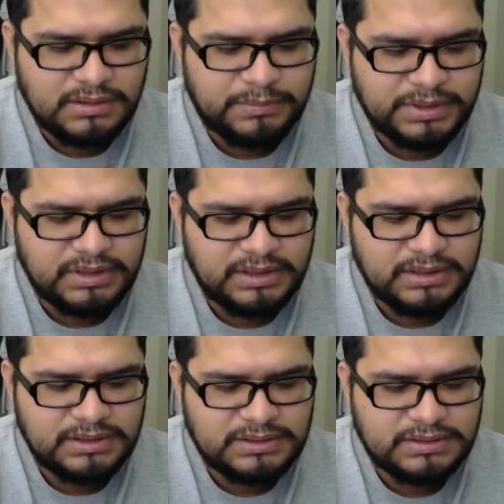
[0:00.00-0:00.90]
But
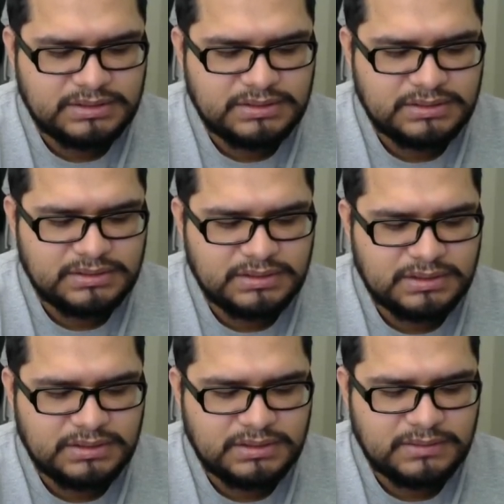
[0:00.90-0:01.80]
it's
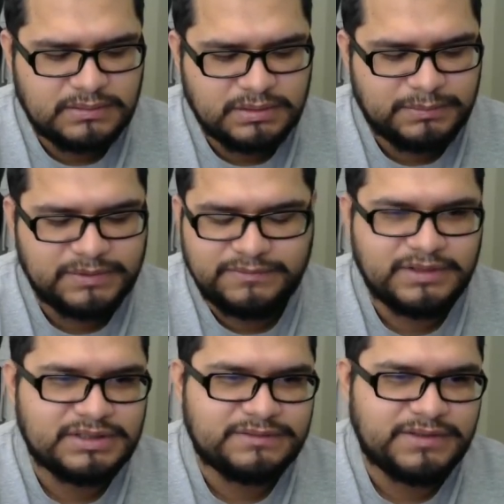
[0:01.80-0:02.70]
but for
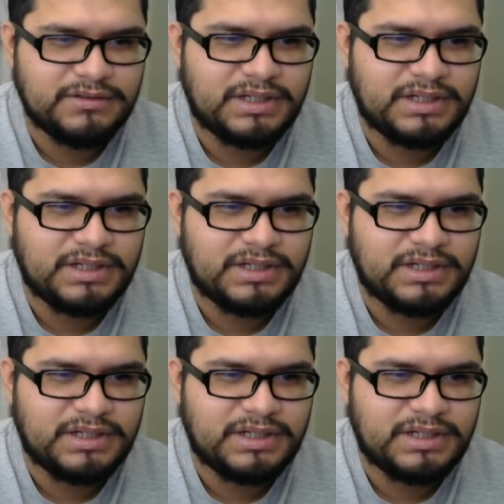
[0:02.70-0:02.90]
this video,